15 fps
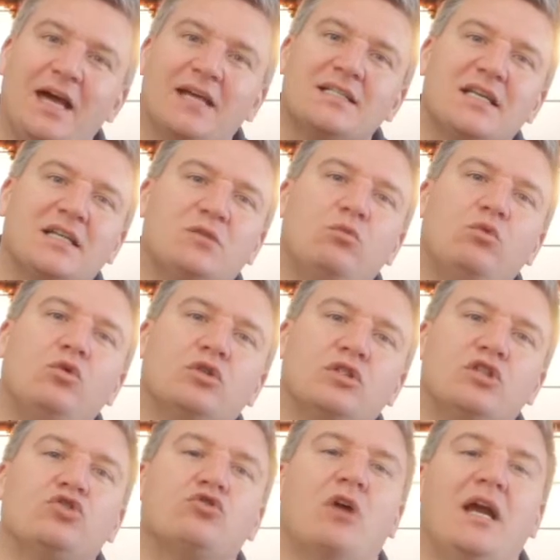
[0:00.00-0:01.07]
excess
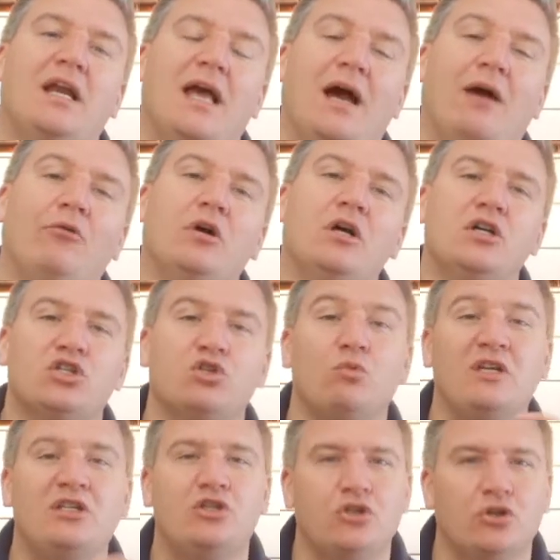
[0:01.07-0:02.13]
water drain out. So
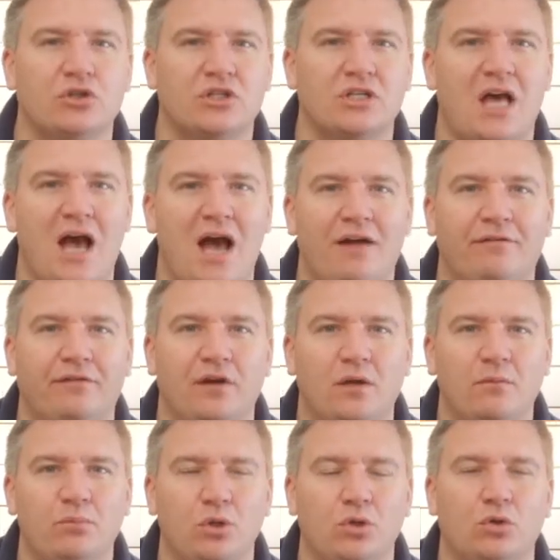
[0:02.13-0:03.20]
we just have
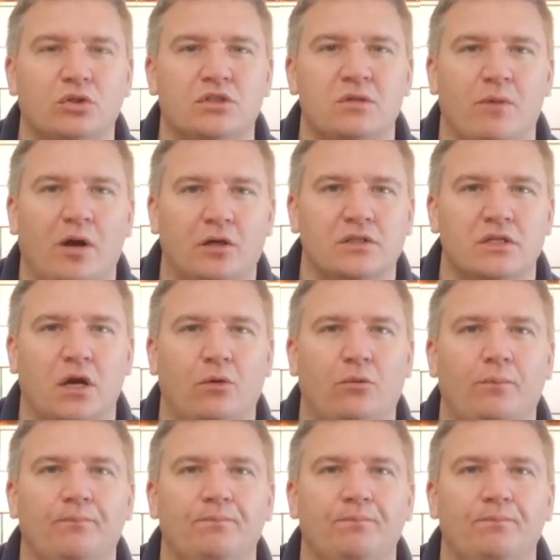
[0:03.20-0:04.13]
pure tomato.